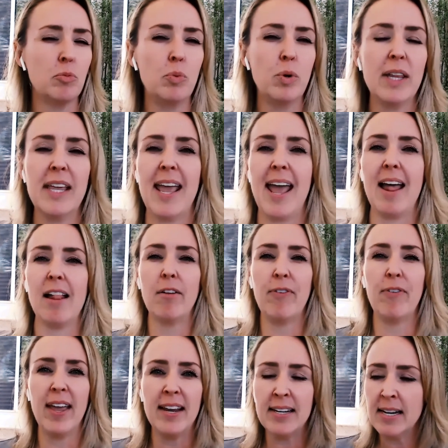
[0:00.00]
really
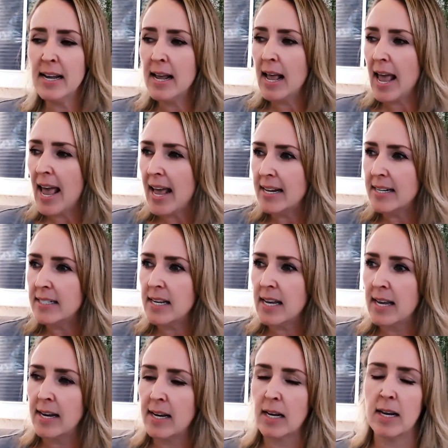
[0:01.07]
elevate and
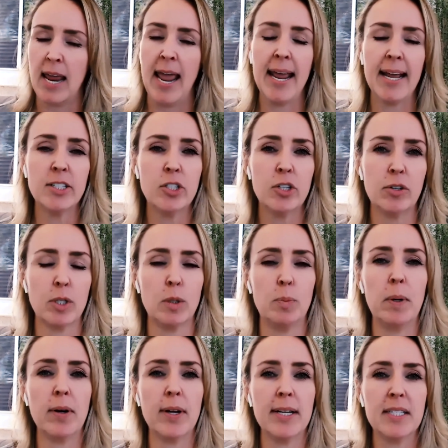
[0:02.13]
enhance your
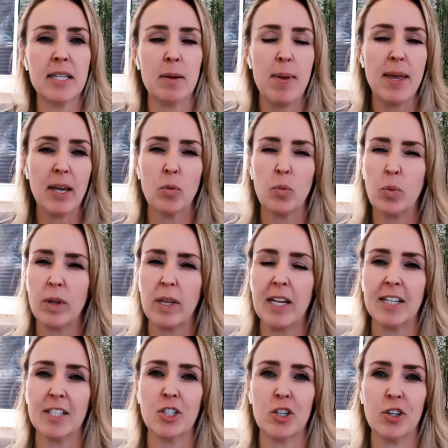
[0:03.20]
experience and make it really
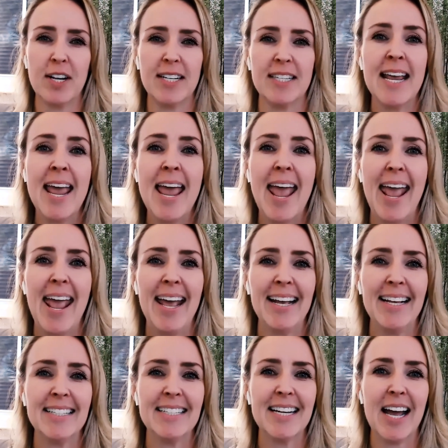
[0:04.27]
luxurious.
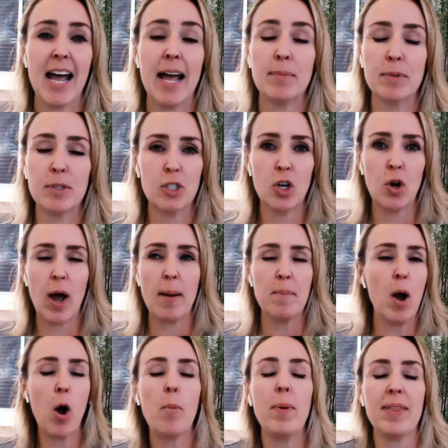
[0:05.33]
And I'm
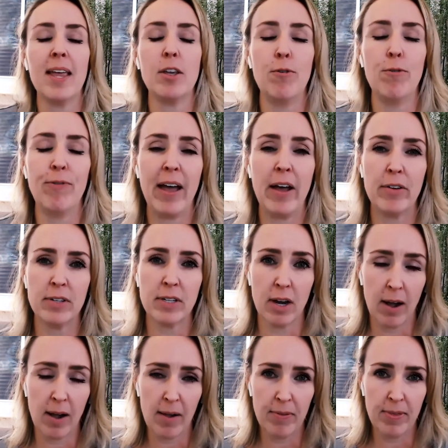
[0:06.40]
hoping that you found
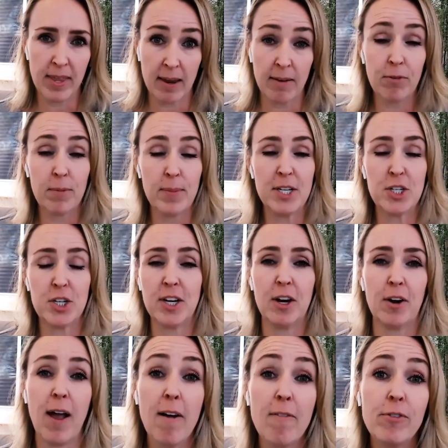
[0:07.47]
the information
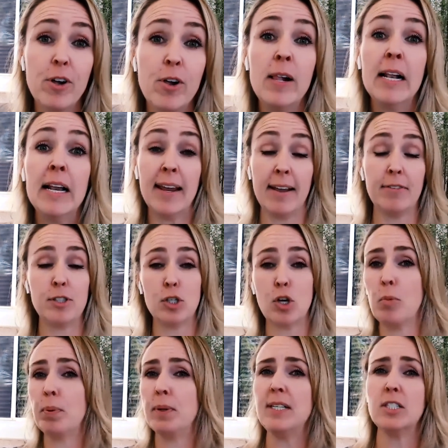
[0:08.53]
here helpful. If
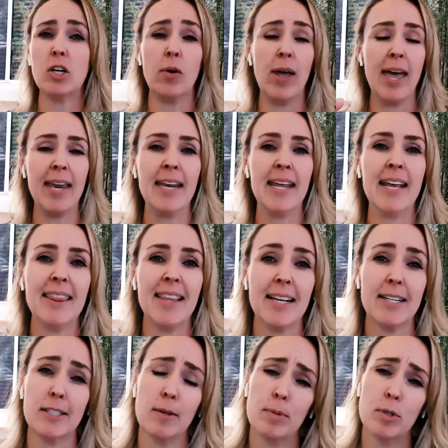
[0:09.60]
so, please go ahead and hit
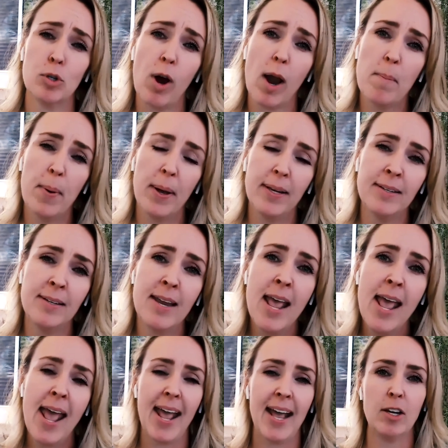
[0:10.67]
that subscribe button,
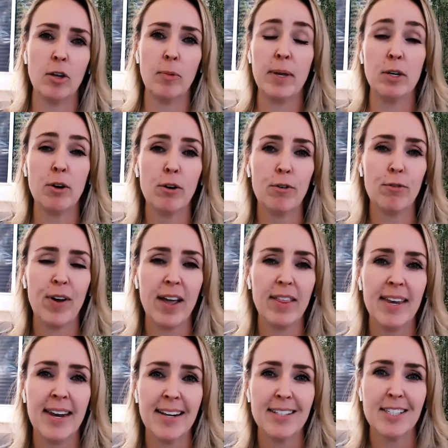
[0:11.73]
and you'll be notified
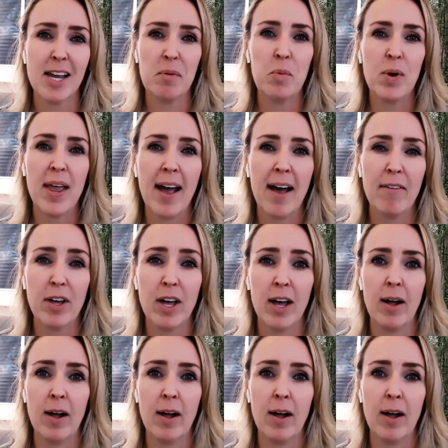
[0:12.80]
the next time we have